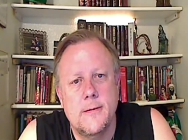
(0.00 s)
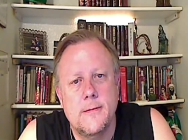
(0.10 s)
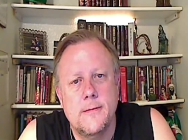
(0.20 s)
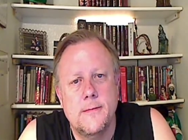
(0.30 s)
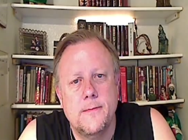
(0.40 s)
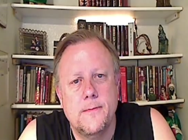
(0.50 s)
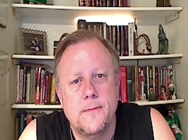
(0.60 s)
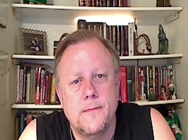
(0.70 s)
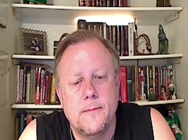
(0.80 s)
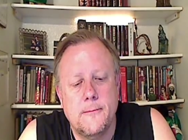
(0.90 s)

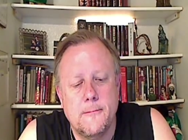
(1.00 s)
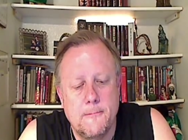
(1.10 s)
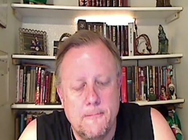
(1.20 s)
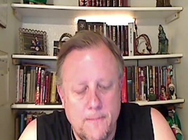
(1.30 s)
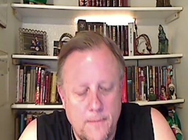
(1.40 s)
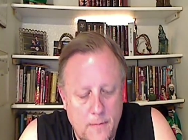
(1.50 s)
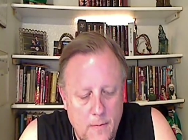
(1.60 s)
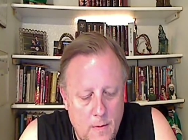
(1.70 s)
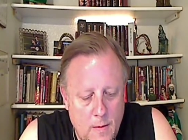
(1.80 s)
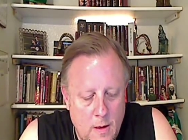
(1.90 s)

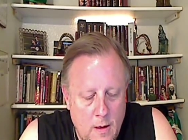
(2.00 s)
Nobody speaks.